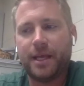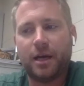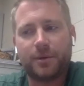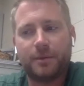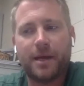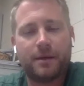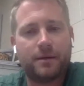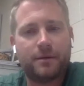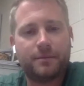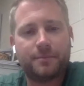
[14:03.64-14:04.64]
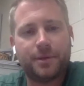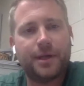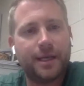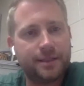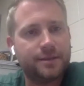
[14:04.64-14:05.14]
able to make
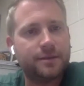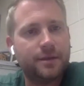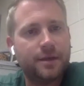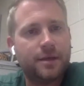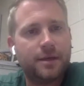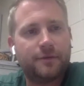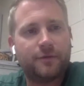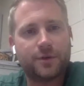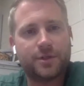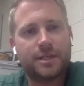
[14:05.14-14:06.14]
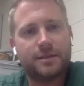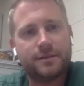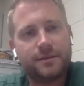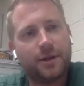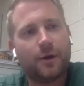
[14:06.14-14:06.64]
plays
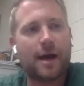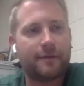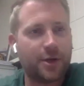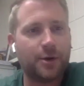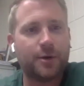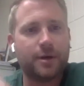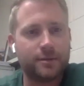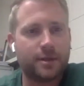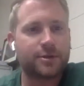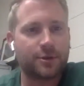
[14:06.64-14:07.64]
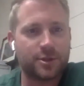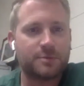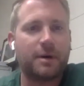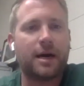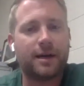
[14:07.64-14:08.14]
versus having to go to a certain
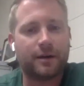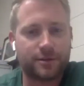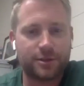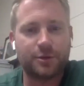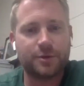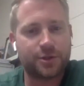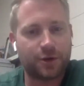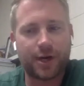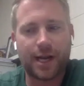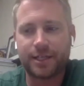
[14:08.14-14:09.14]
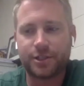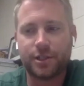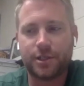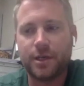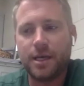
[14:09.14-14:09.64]
spot or do a certain
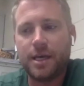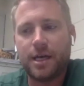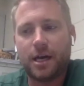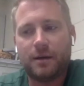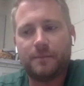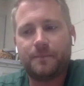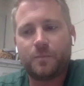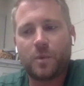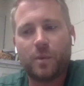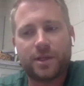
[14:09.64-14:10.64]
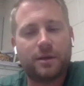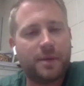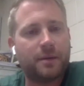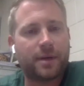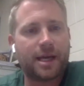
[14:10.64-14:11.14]
action. We want them to
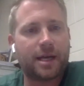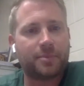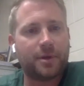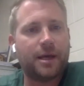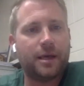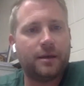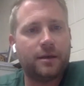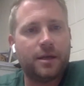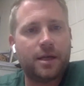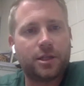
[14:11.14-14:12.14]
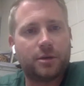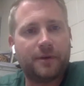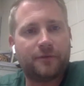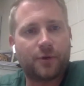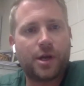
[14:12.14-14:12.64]
be able to kind of play a little
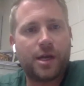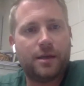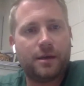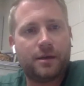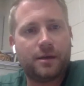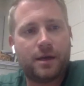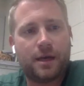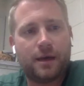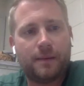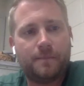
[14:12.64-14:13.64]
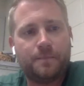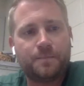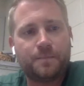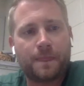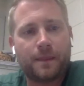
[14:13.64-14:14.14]
bit free, and
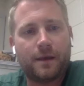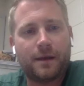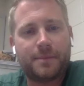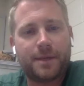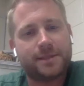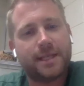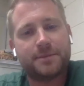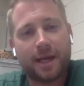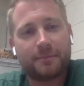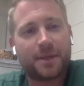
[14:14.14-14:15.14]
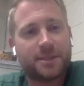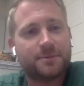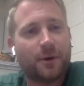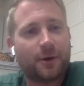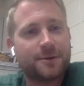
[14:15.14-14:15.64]
but at the same time play
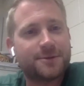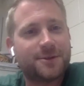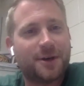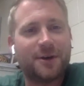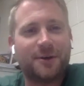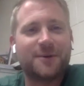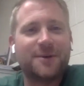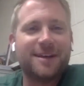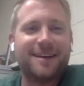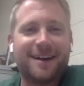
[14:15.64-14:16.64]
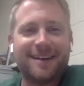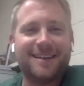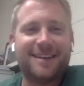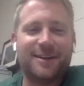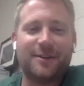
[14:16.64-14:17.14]
smart. So
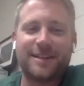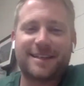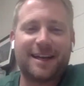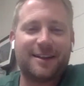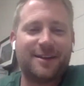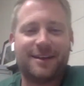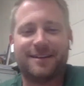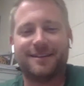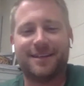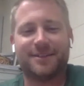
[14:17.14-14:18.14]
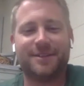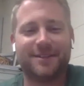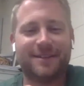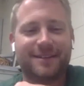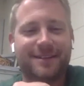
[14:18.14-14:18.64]
that's kind of
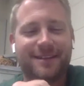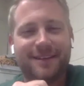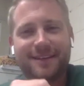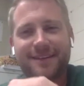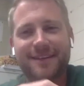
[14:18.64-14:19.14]
the